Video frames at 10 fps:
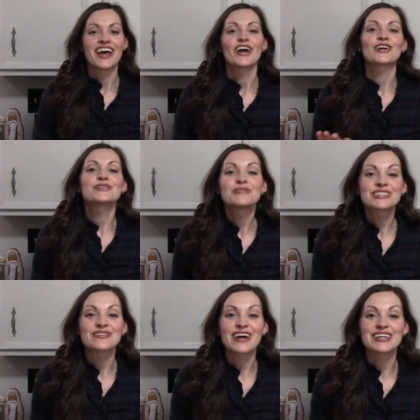Christmas
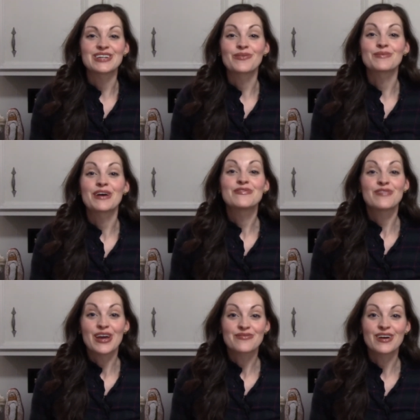gift guides are one of my
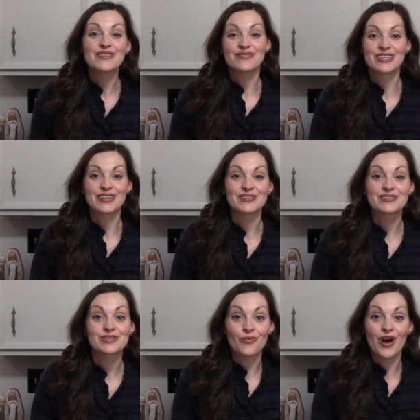favorite videos
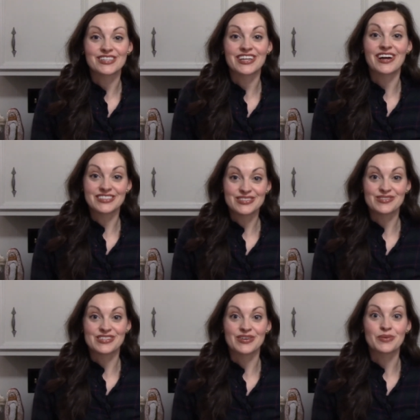to watch on
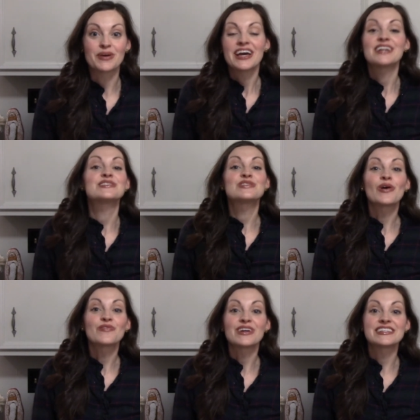YouTube. It's
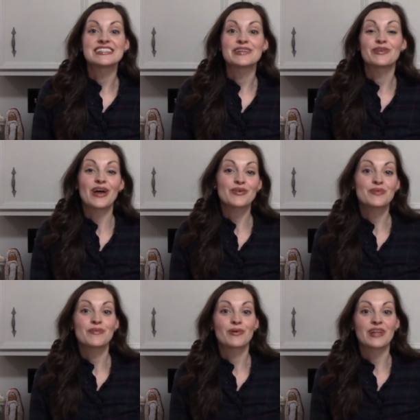so fun to see what other
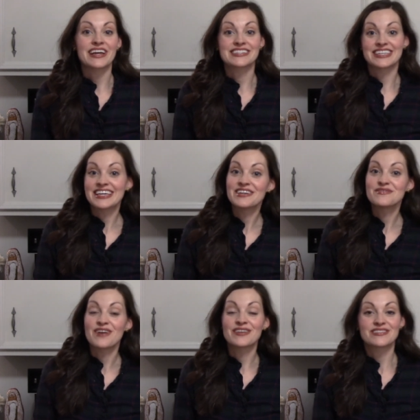people like to give
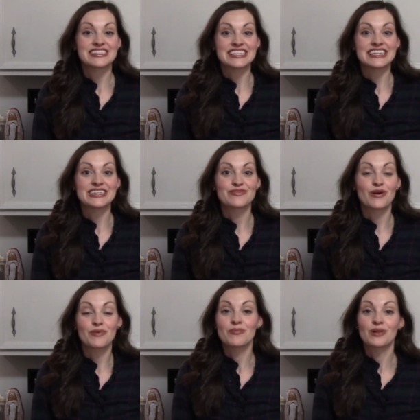and receive,
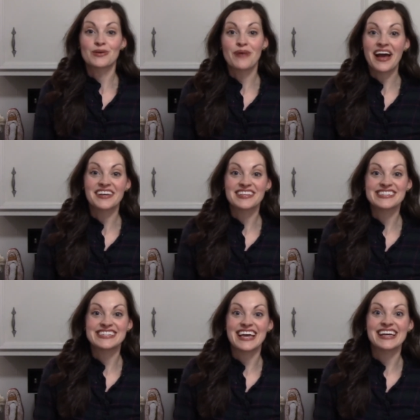what people are buying
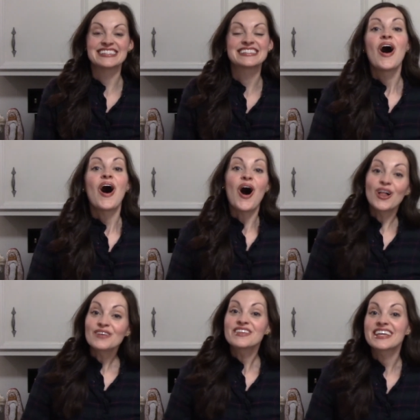these days.
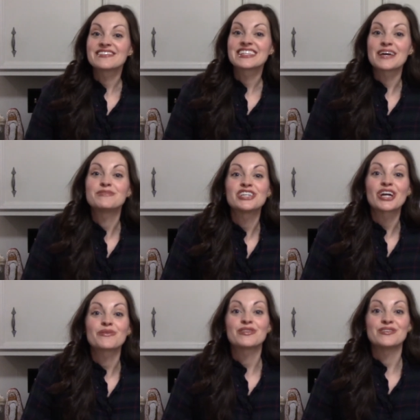All of the gifts that I'm
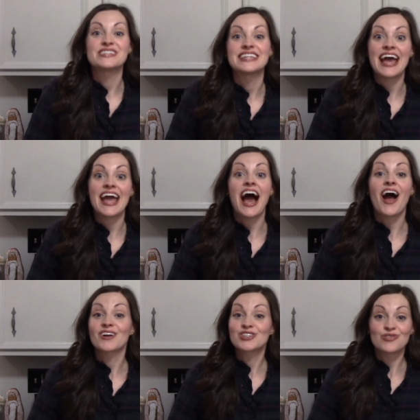sharing with you today
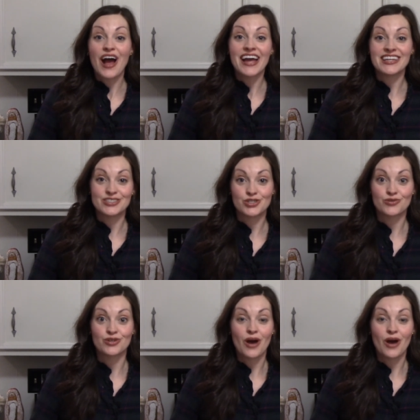are tried and true.